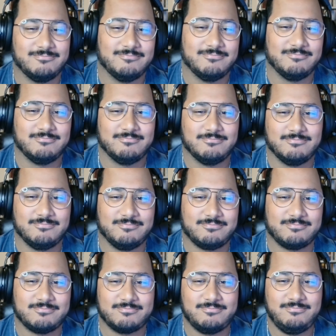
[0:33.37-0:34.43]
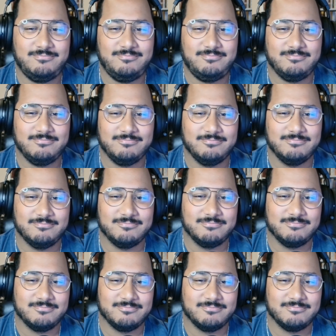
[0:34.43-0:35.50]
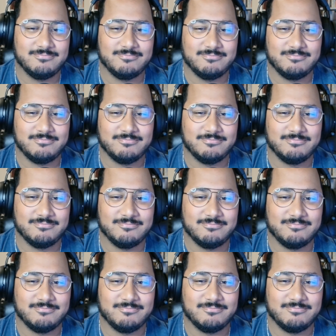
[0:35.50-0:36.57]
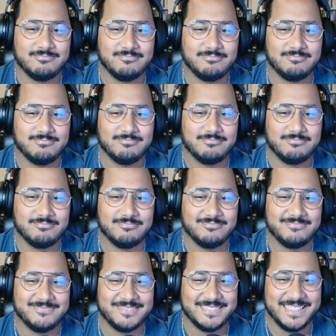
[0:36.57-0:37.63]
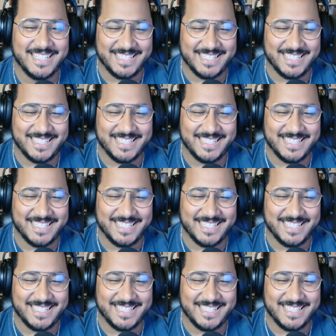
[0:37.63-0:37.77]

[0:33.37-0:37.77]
(silent)